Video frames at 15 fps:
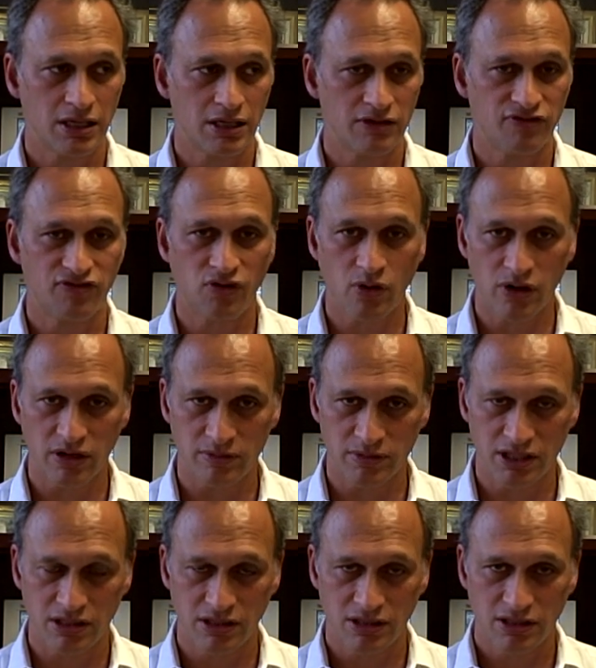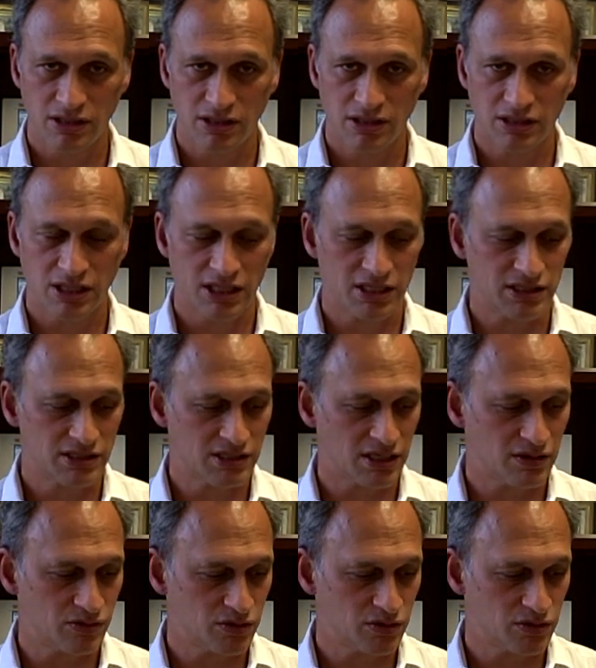informed that his son